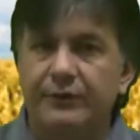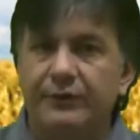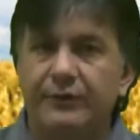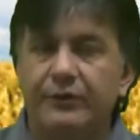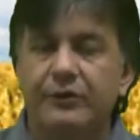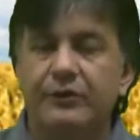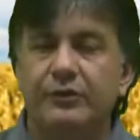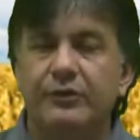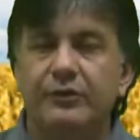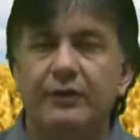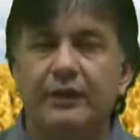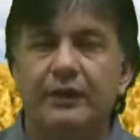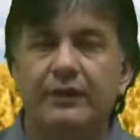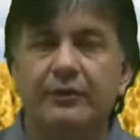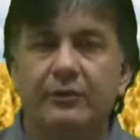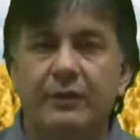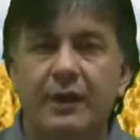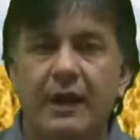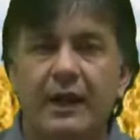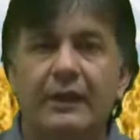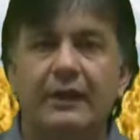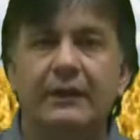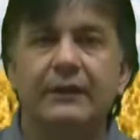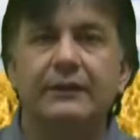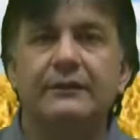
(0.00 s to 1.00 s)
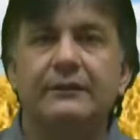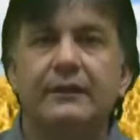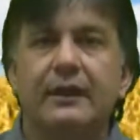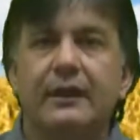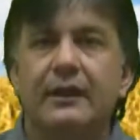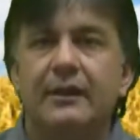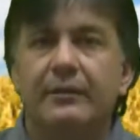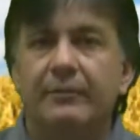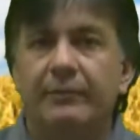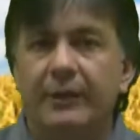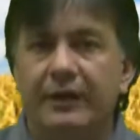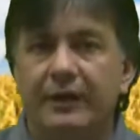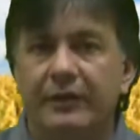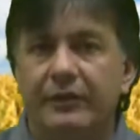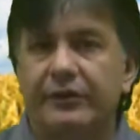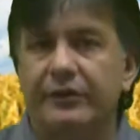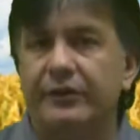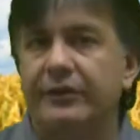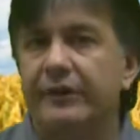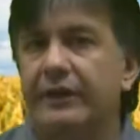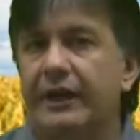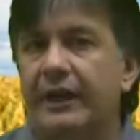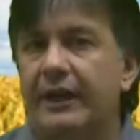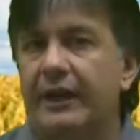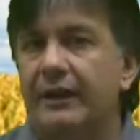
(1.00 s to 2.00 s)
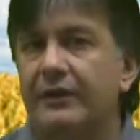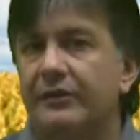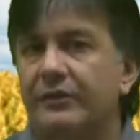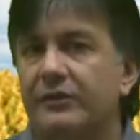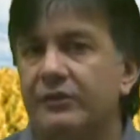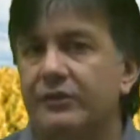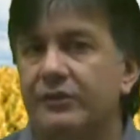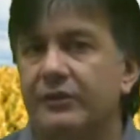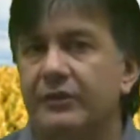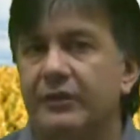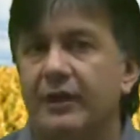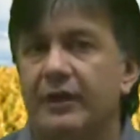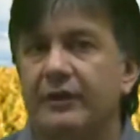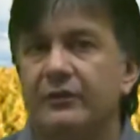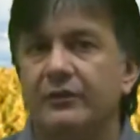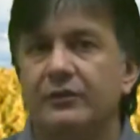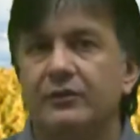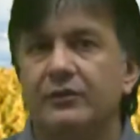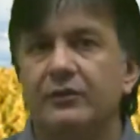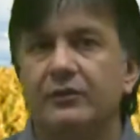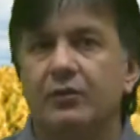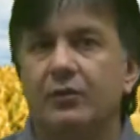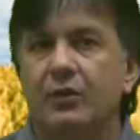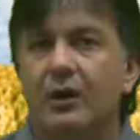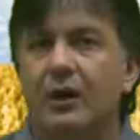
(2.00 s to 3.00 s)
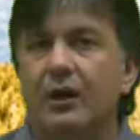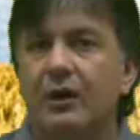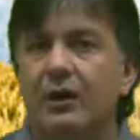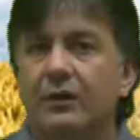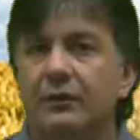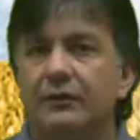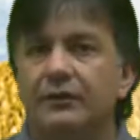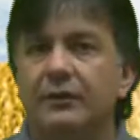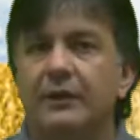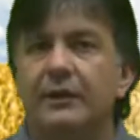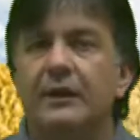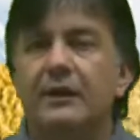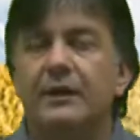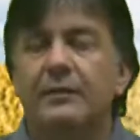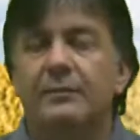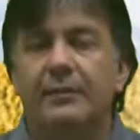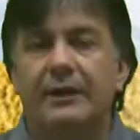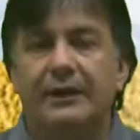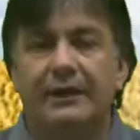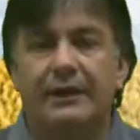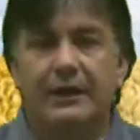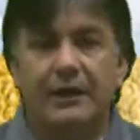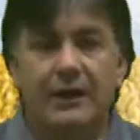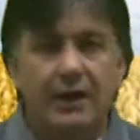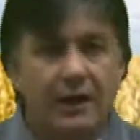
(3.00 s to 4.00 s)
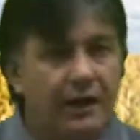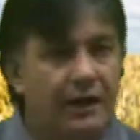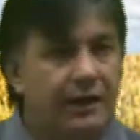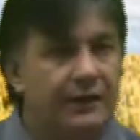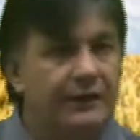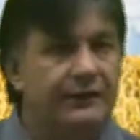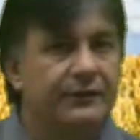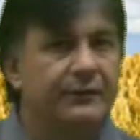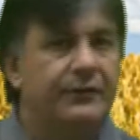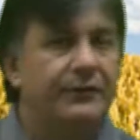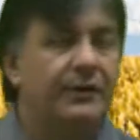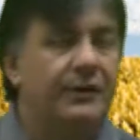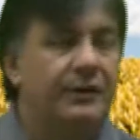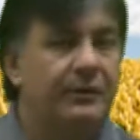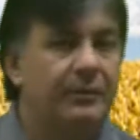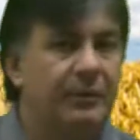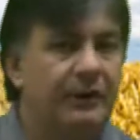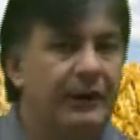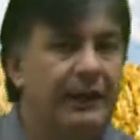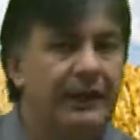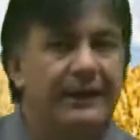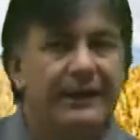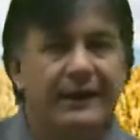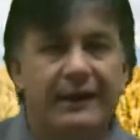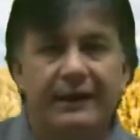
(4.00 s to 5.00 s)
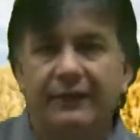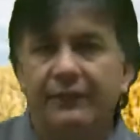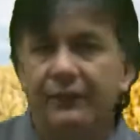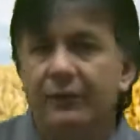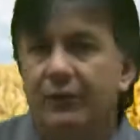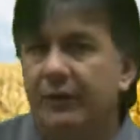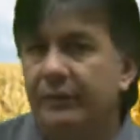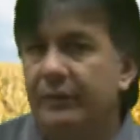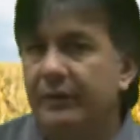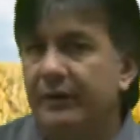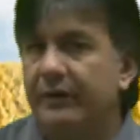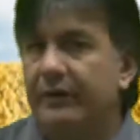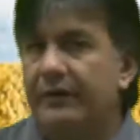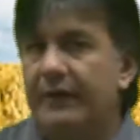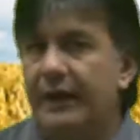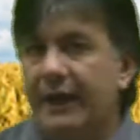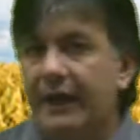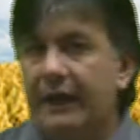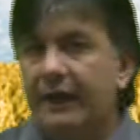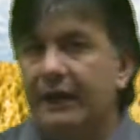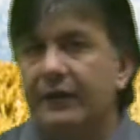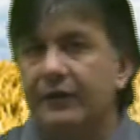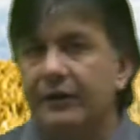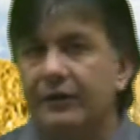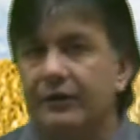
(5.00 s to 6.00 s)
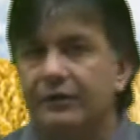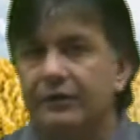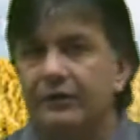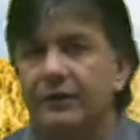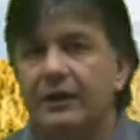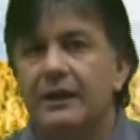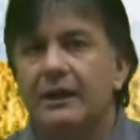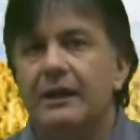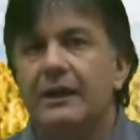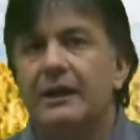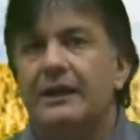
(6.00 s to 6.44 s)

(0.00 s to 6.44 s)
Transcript: If you do get rallies, make sure you hedge 2012 because if we're going to plant 94 million acres,